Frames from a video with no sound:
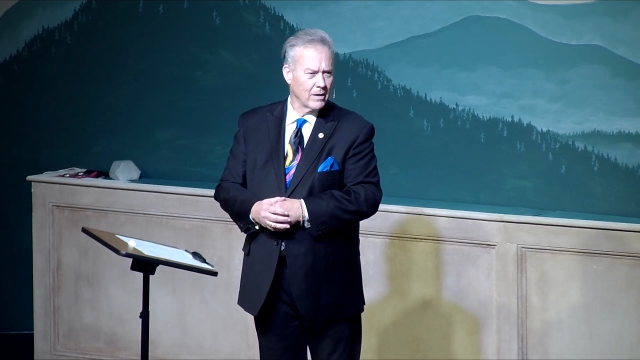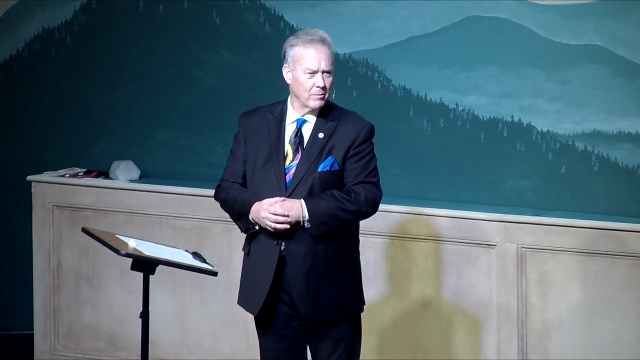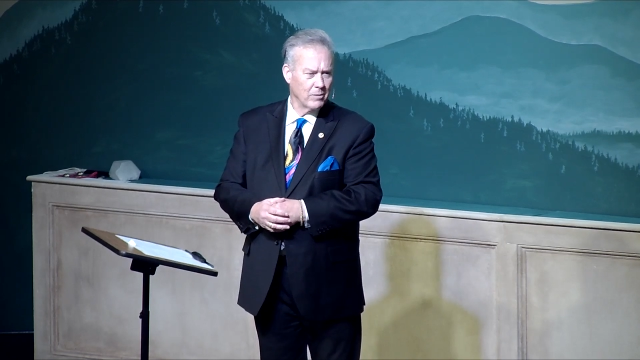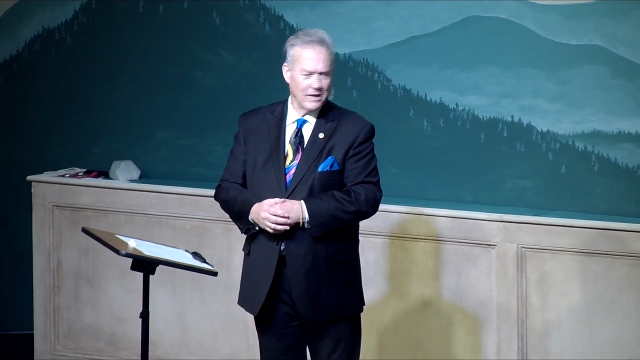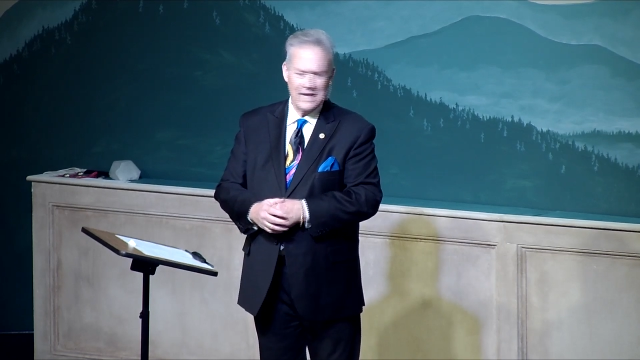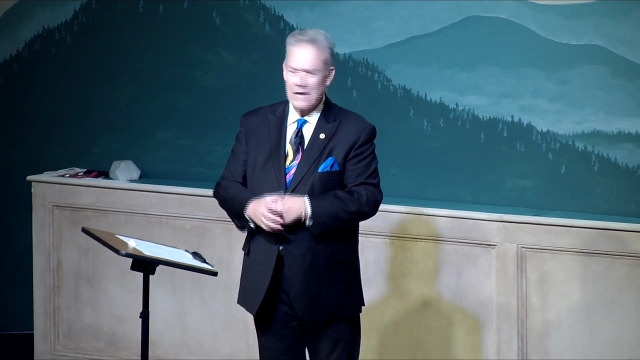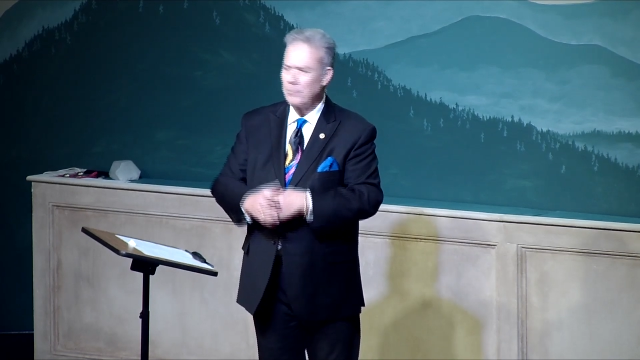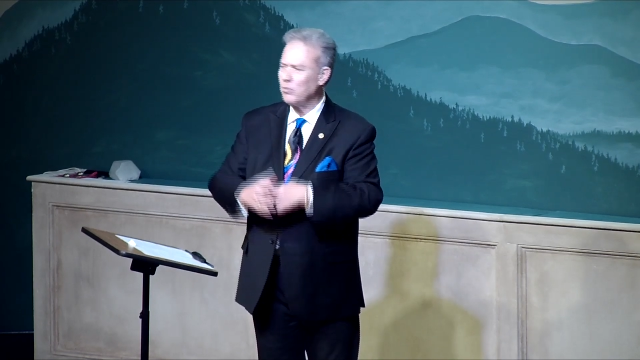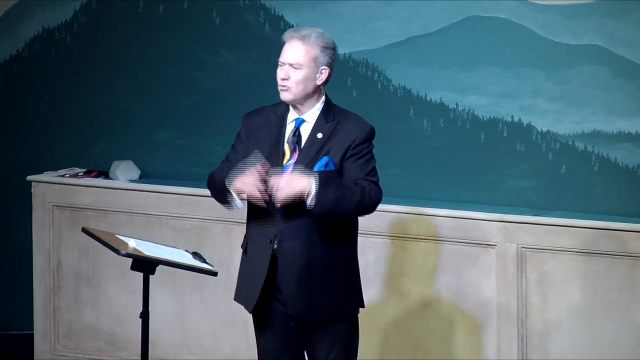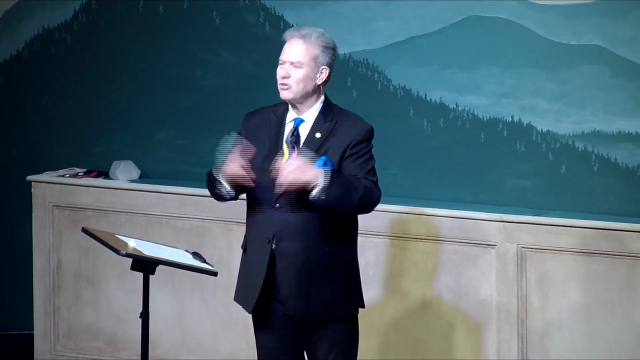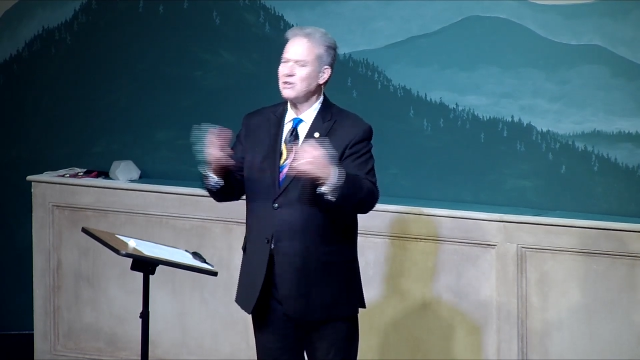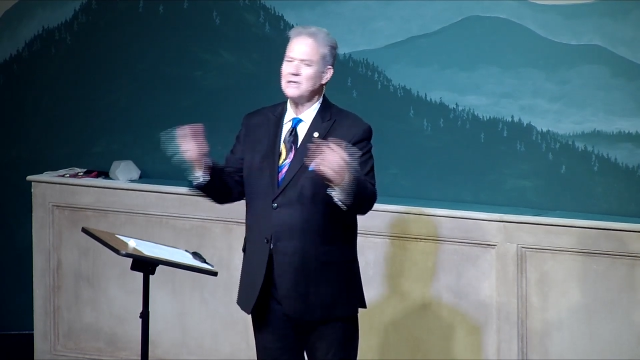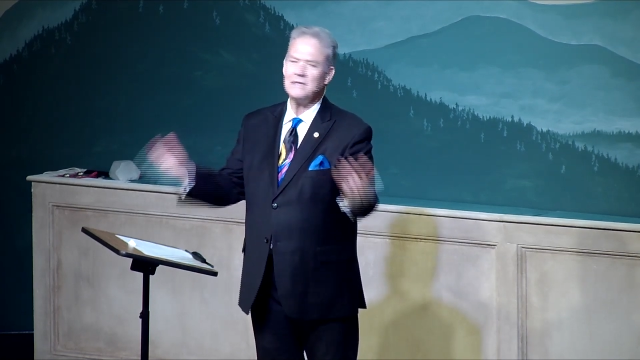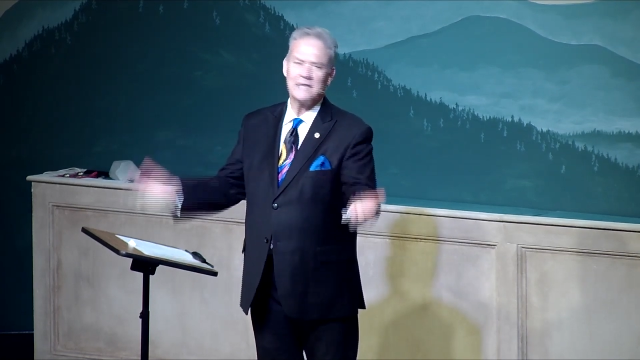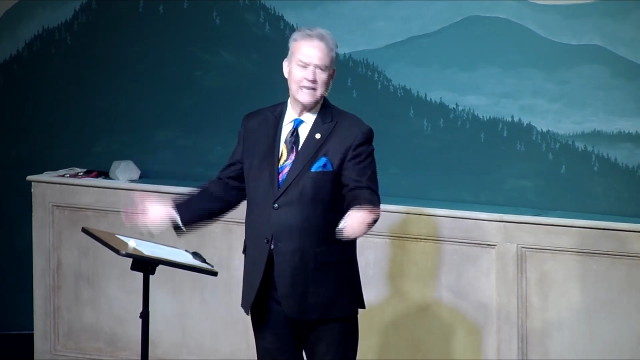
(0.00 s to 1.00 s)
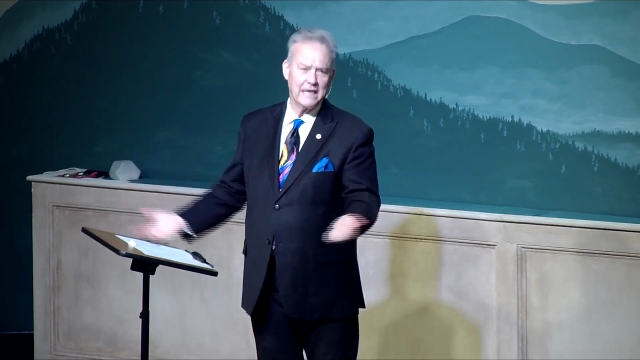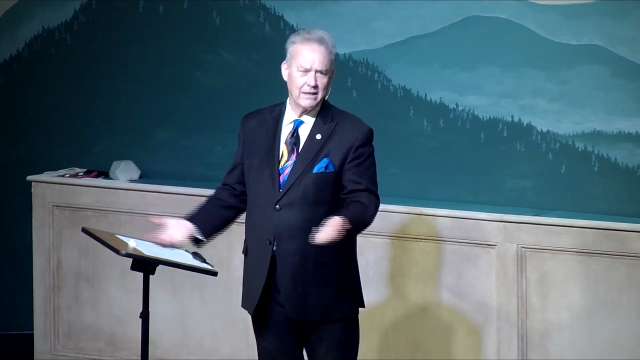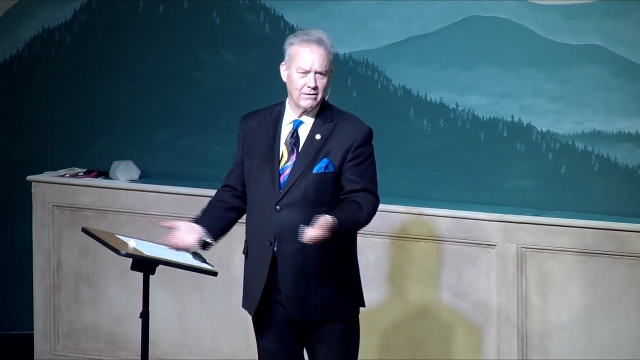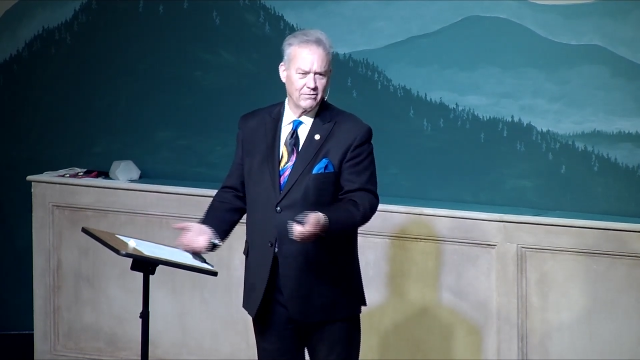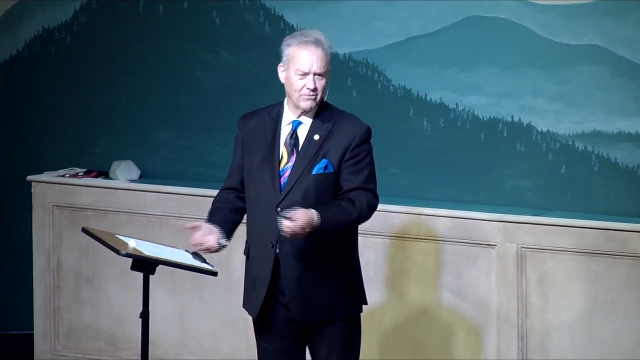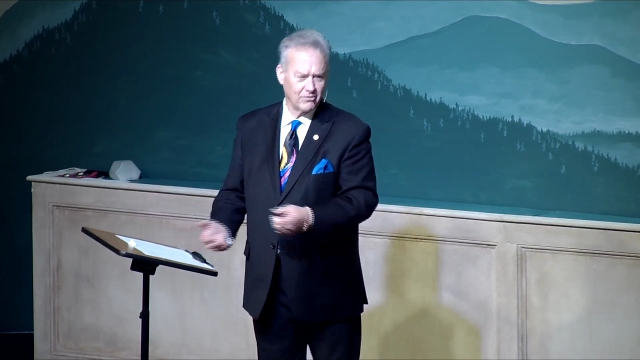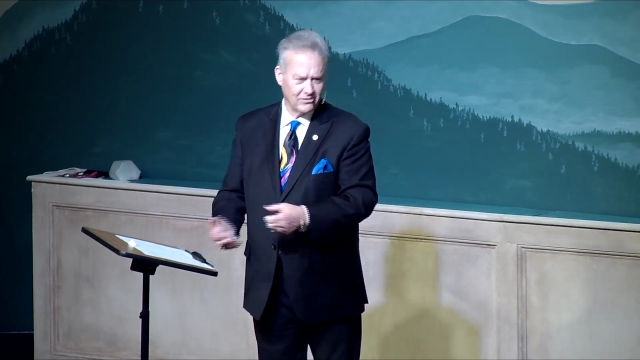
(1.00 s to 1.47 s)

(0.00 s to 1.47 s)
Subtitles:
able to leave